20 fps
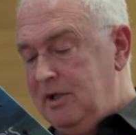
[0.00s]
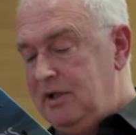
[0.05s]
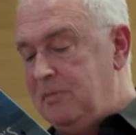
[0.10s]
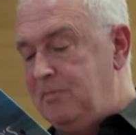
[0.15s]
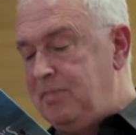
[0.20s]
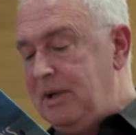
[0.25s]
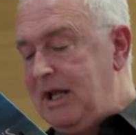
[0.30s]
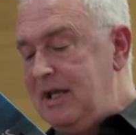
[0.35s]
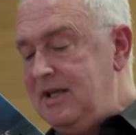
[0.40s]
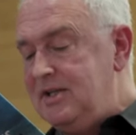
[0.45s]
The
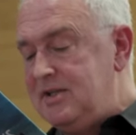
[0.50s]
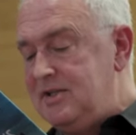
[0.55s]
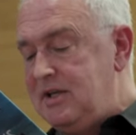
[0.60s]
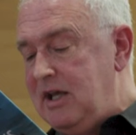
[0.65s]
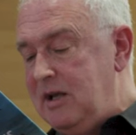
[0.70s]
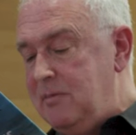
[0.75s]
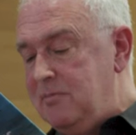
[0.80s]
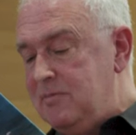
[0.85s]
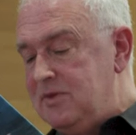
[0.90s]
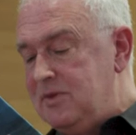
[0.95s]
place
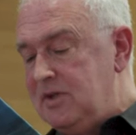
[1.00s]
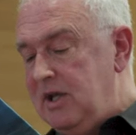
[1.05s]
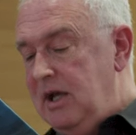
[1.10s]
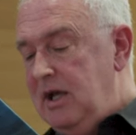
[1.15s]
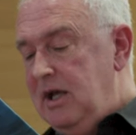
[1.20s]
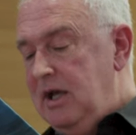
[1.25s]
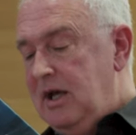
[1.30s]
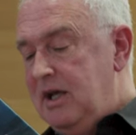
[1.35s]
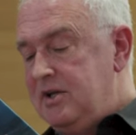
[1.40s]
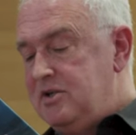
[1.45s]
names
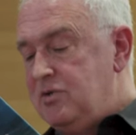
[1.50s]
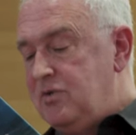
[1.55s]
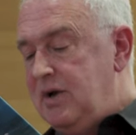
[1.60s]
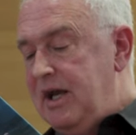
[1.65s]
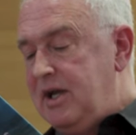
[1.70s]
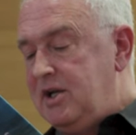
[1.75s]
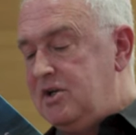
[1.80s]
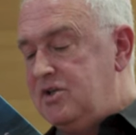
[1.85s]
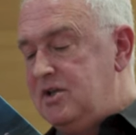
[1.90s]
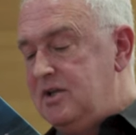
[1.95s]
and
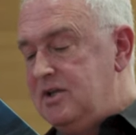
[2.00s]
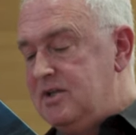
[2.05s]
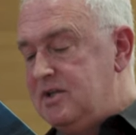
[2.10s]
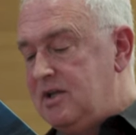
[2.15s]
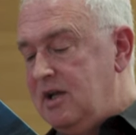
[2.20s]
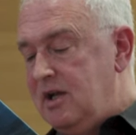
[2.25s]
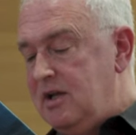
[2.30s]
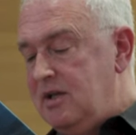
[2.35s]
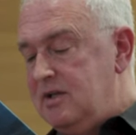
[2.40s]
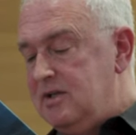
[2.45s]
direction
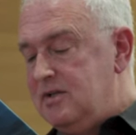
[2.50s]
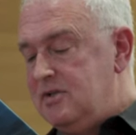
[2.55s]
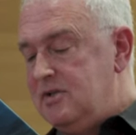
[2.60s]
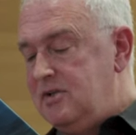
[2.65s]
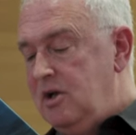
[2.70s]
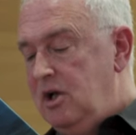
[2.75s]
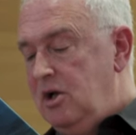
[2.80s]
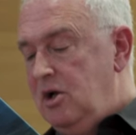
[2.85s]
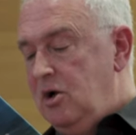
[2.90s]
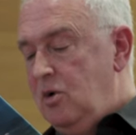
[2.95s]

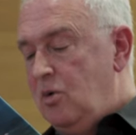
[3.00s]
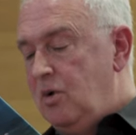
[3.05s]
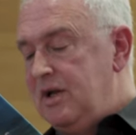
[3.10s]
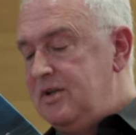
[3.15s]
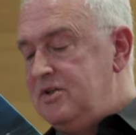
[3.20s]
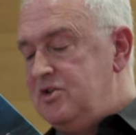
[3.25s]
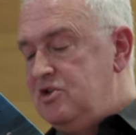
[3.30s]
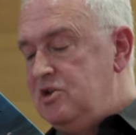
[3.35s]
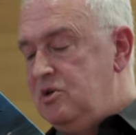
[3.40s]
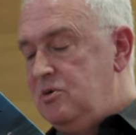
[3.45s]
signs were
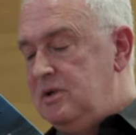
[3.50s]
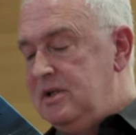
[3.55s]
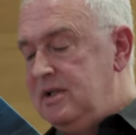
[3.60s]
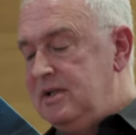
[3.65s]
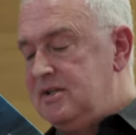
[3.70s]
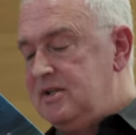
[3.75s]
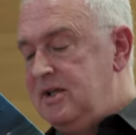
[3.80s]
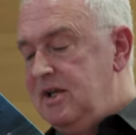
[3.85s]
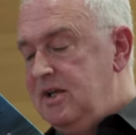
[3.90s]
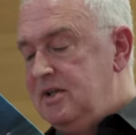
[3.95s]
as
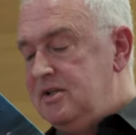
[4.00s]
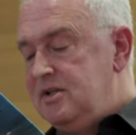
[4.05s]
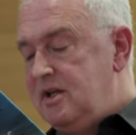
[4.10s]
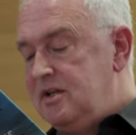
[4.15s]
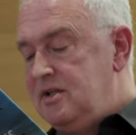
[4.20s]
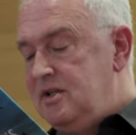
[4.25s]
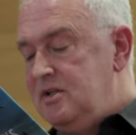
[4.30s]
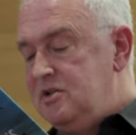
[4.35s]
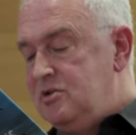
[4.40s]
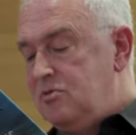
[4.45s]
jewels
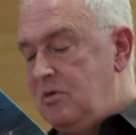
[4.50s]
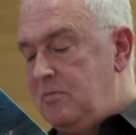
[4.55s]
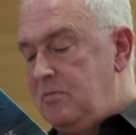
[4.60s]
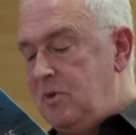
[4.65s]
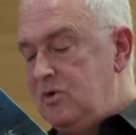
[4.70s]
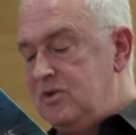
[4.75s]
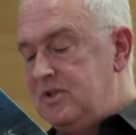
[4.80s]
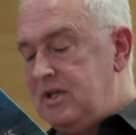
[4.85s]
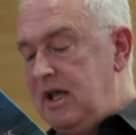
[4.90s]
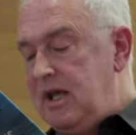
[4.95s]
set into a
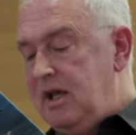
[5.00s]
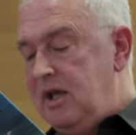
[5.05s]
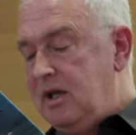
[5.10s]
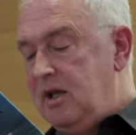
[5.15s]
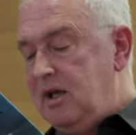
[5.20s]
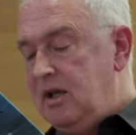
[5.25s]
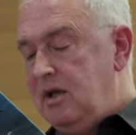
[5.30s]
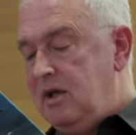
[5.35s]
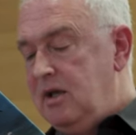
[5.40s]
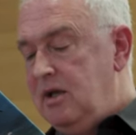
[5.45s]

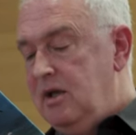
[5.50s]
mosaic.